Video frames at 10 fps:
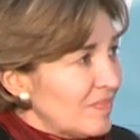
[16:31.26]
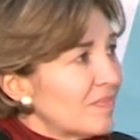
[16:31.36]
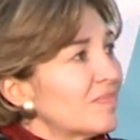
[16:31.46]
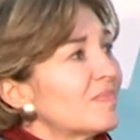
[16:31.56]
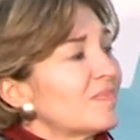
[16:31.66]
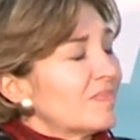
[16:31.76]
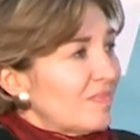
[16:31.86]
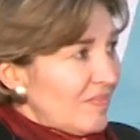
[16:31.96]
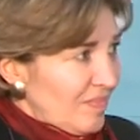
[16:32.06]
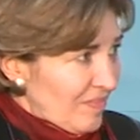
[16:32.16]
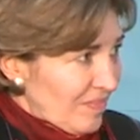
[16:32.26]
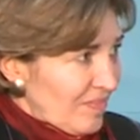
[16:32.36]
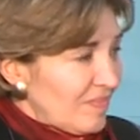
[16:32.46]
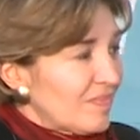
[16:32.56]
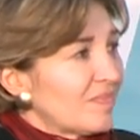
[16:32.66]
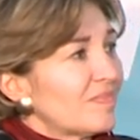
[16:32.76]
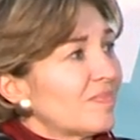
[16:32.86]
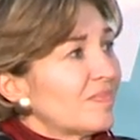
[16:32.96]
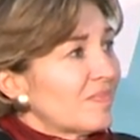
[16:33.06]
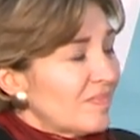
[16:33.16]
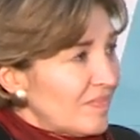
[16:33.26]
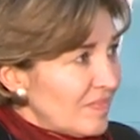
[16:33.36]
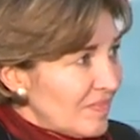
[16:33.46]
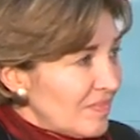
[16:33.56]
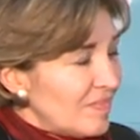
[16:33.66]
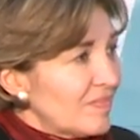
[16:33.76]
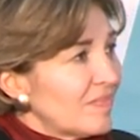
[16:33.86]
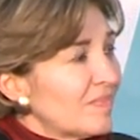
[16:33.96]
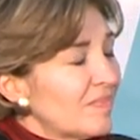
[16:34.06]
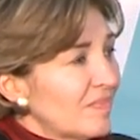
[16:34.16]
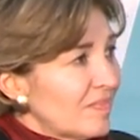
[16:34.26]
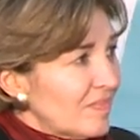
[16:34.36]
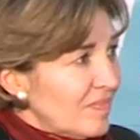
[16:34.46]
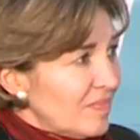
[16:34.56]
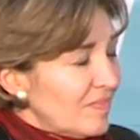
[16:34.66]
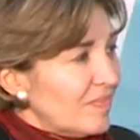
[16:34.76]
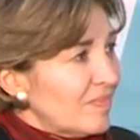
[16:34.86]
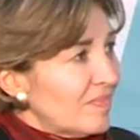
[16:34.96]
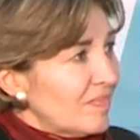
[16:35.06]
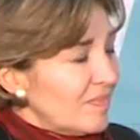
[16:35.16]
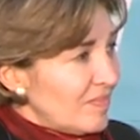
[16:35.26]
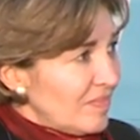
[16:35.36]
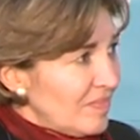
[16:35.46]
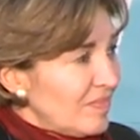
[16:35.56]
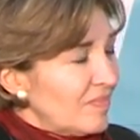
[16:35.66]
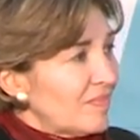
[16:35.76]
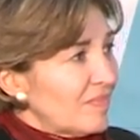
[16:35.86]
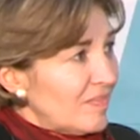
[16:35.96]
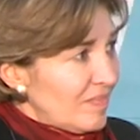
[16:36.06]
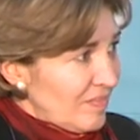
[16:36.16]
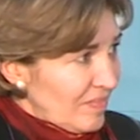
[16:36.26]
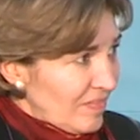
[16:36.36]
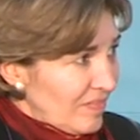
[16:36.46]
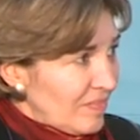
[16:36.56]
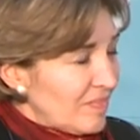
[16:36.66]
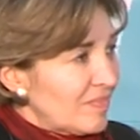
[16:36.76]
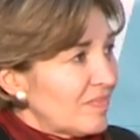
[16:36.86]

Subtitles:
No words are spoken by the person on screen.